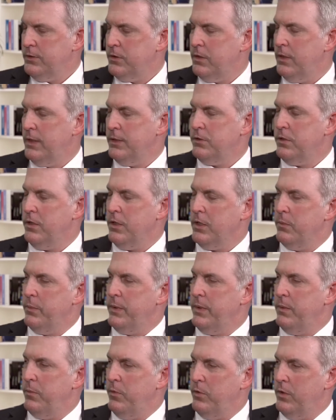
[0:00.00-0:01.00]
Let's talk a
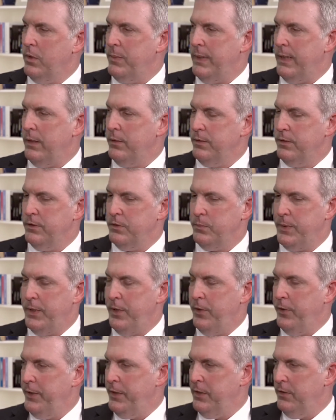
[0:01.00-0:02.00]
bit more about this
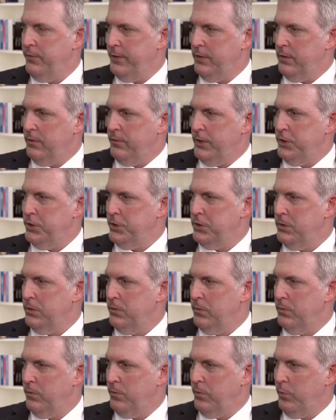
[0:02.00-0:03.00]
period of
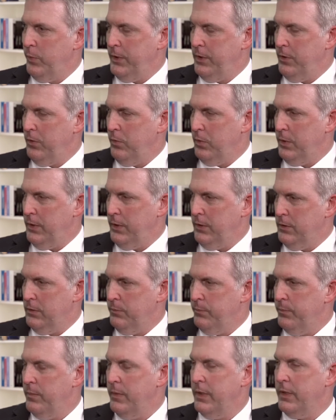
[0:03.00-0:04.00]
intervention for when you were
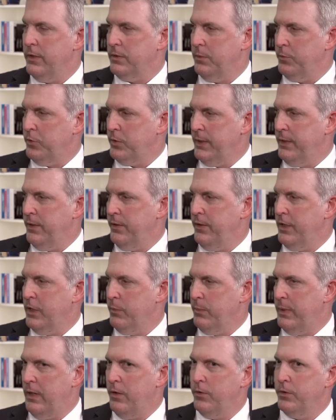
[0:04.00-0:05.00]
ill, because I'm trying to think
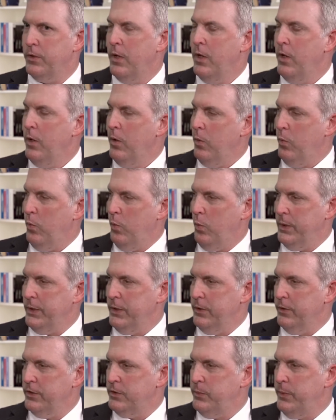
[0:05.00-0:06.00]
about what
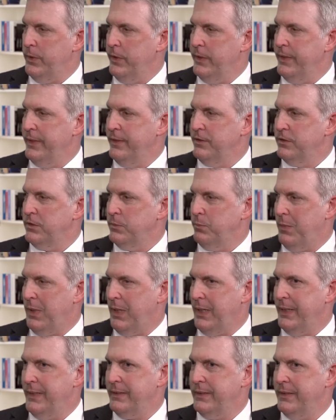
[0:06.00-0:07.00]
your experience
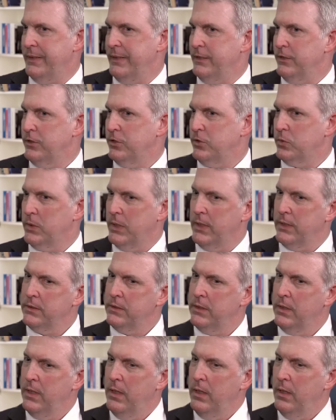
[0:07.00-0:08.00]
might
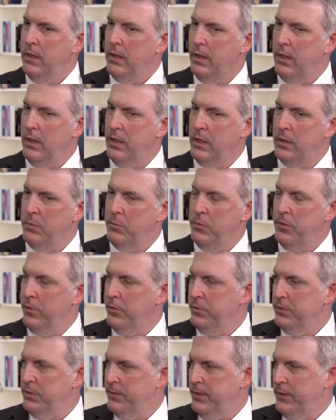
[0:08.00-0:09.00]
instruct
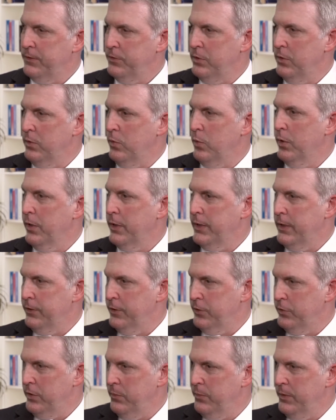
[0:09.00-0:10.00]
those of us who work on the
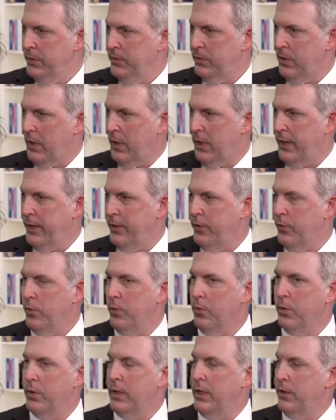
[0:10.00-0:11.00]
treatment side
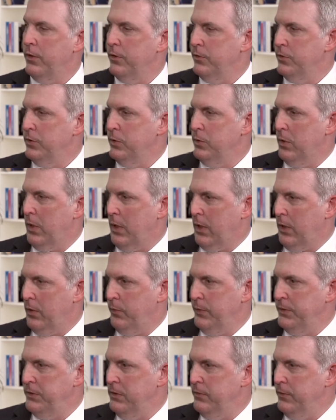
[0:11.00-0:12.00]
or others who are
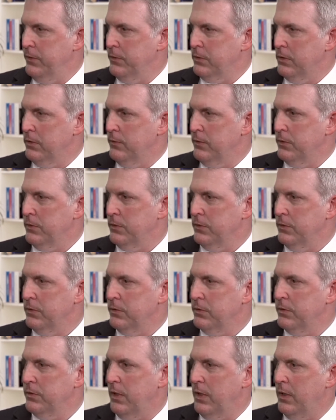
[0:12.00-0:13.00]
receiving
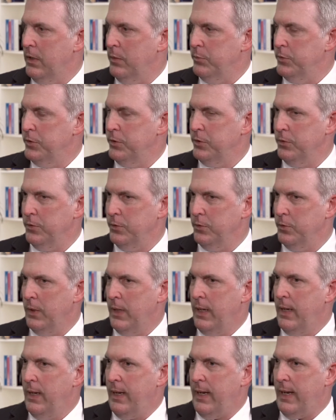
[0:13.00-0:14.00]
services to
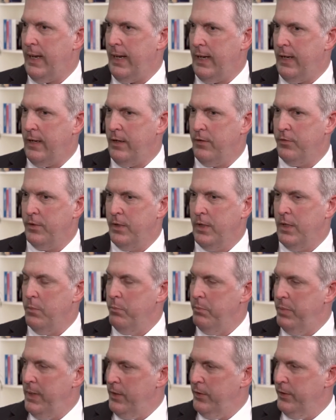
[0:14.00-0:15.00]
have
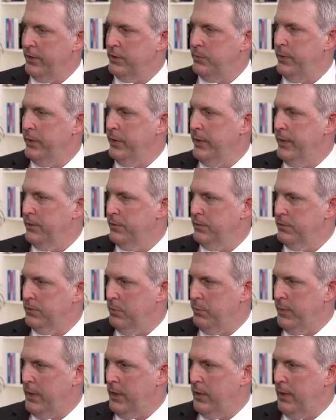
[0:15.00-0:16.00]
better experiences
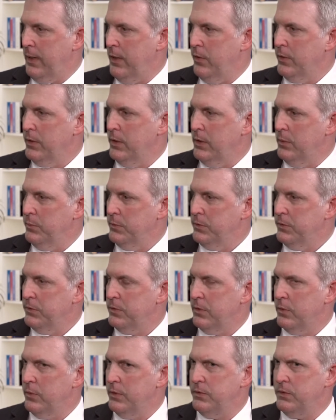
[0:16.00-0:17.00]
and better outcomes.
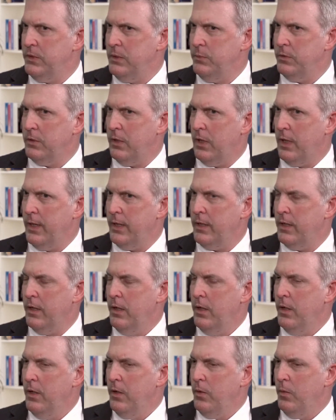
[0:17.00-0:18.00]
So it seems like
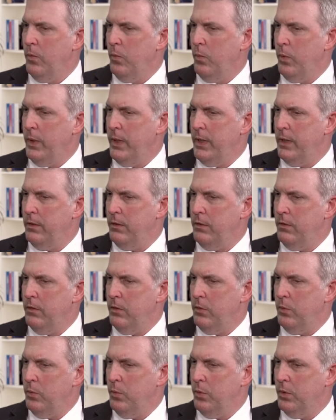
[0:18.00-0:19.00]
when
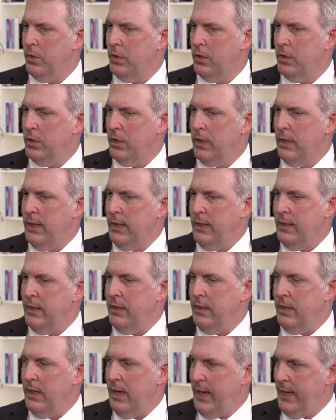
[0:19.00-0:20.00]
you were
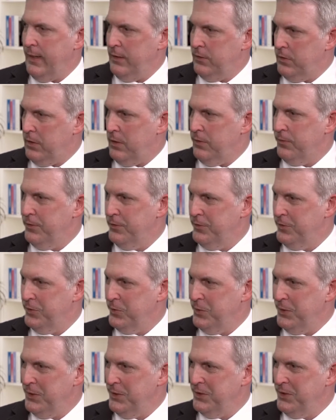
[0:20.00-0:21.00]
yanked off the
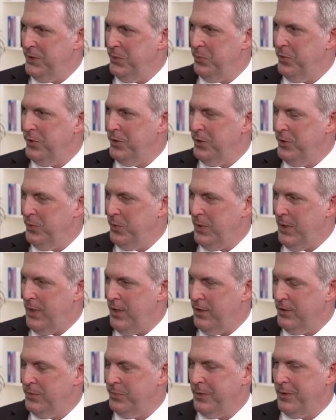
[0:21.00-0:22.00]
street and put into a
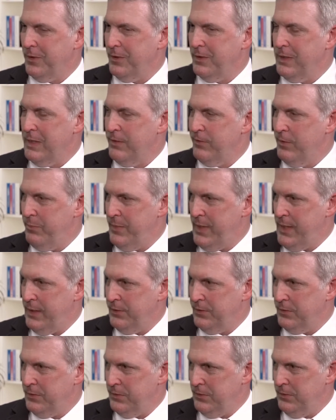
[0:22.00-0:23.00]
hospital and given
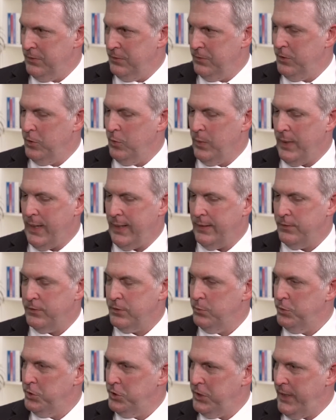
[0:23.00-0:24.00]
medicines, you had
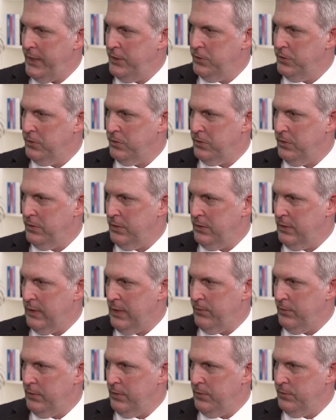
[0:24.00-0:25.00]
some changes in the
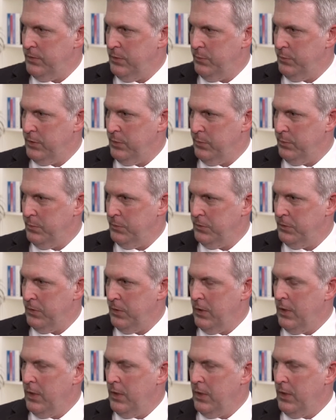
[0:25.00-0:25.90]
level of symptoms,